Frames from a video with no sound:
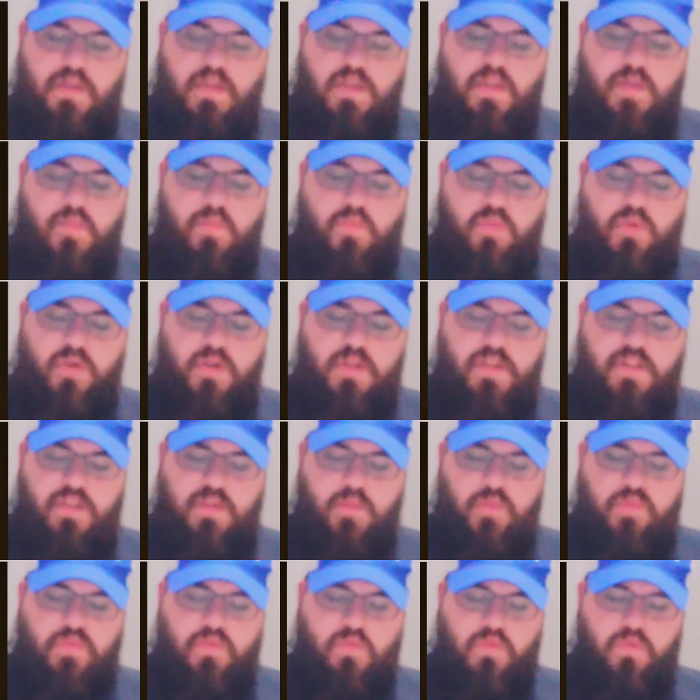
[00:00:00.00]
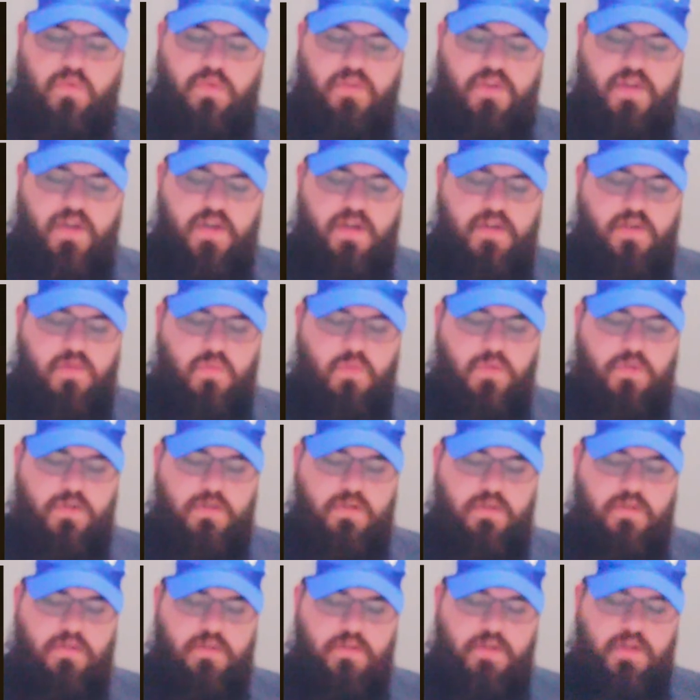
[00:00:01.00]
and bring ye before
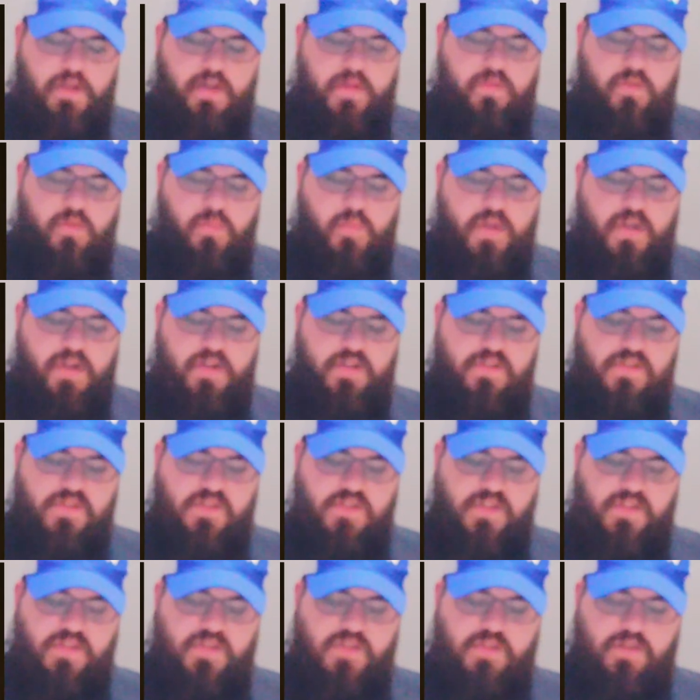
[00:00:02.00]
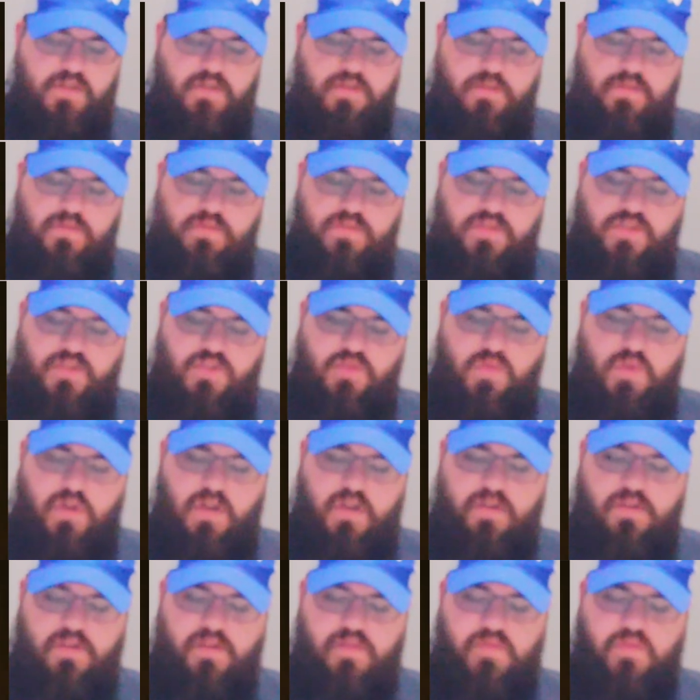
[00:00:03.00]
Yahweh every man his censer,
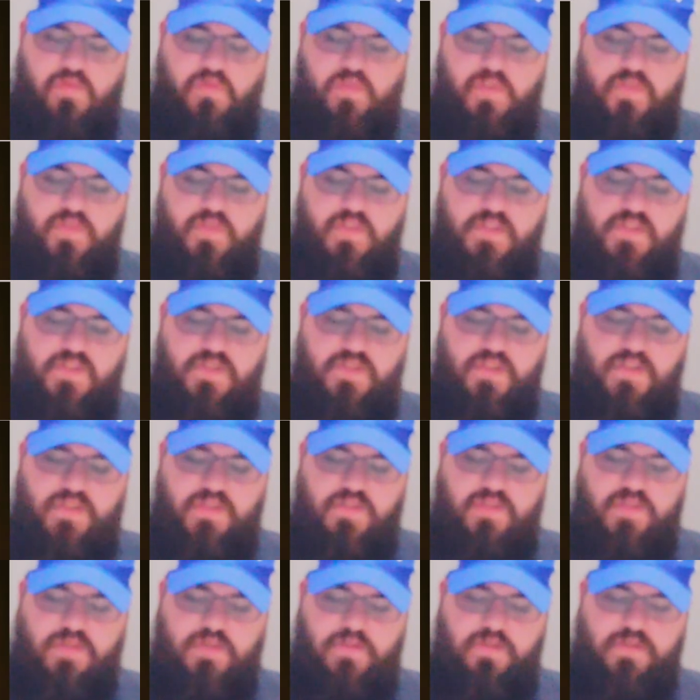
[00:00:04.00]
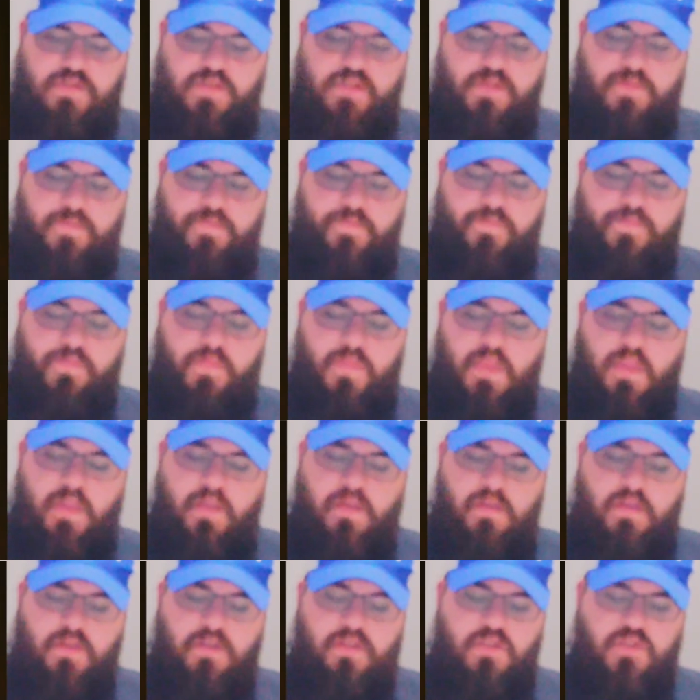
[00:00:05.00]
250 censers.
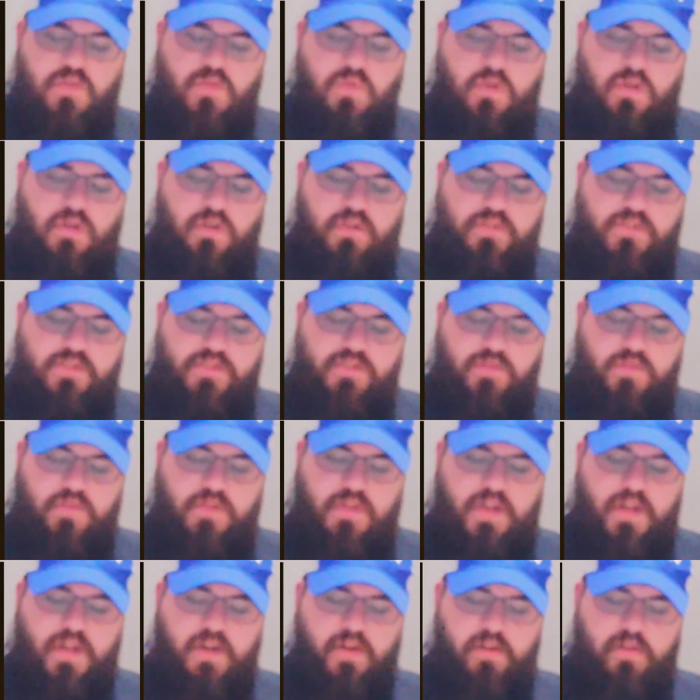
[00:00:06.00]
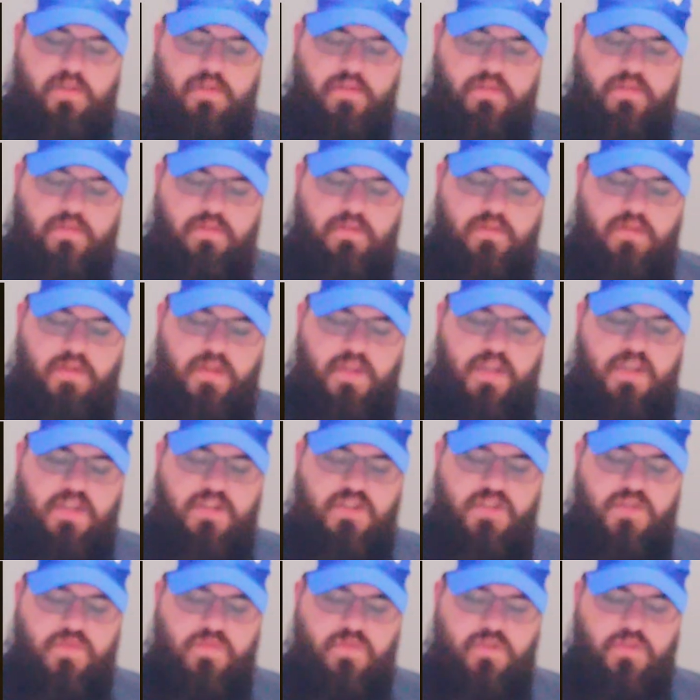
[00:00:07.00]
You also and Aaron,
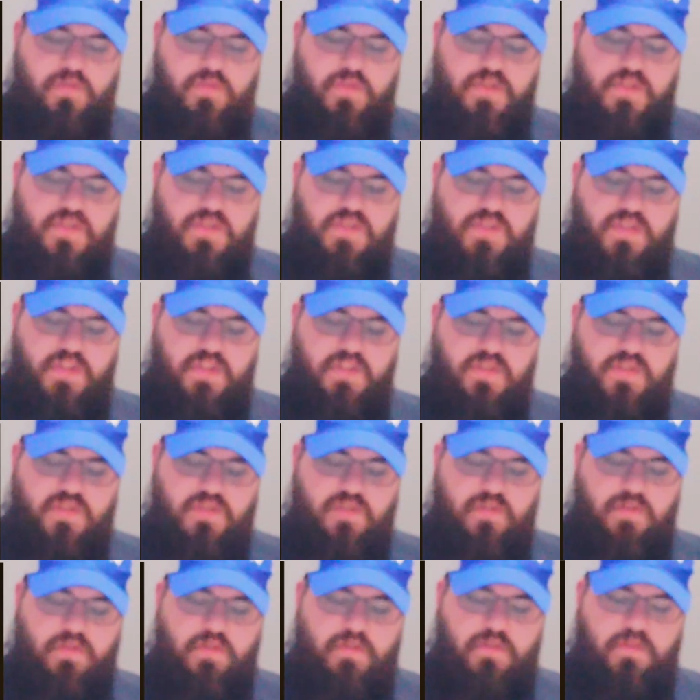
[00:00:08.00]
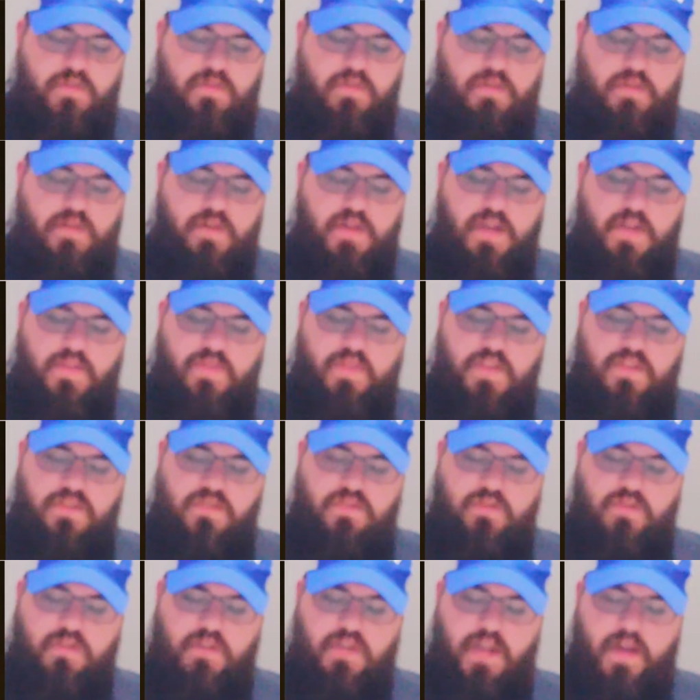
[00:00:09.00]
each of you his censer. And they
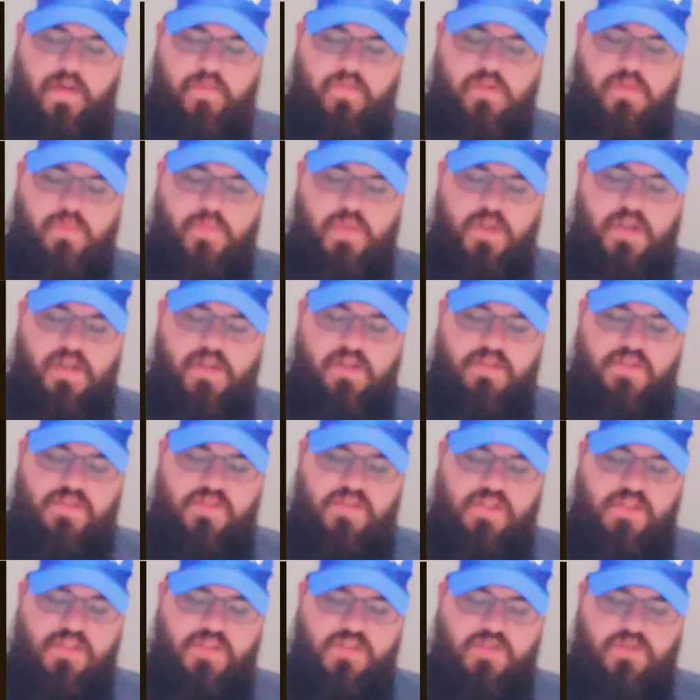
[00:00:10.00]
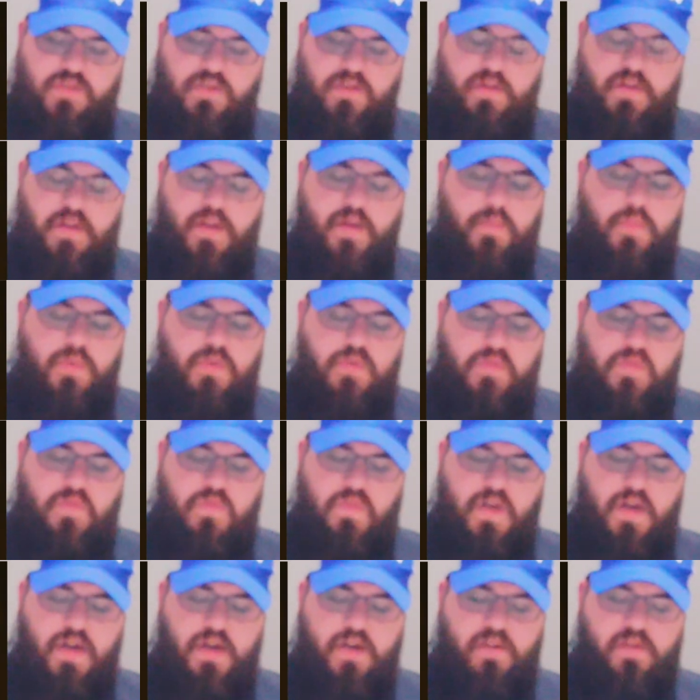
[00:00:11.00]
took every man his censer, and put
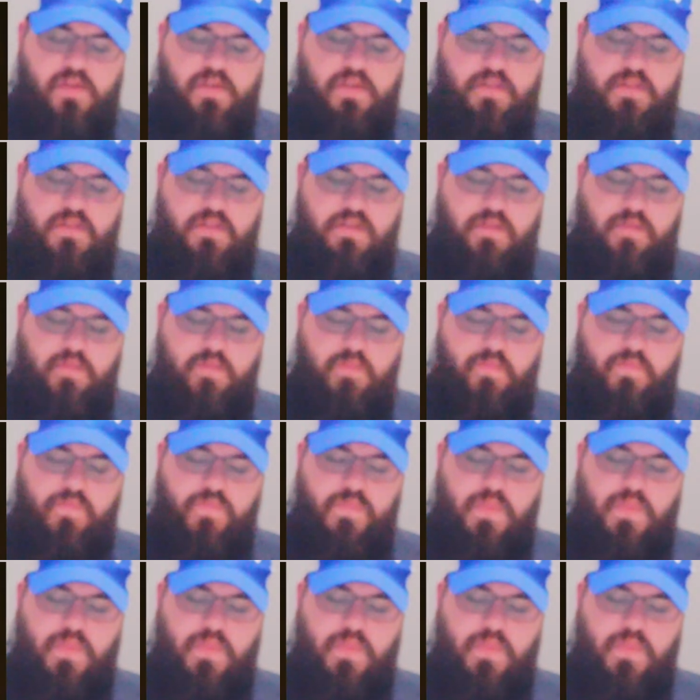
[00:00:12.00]
fire in them,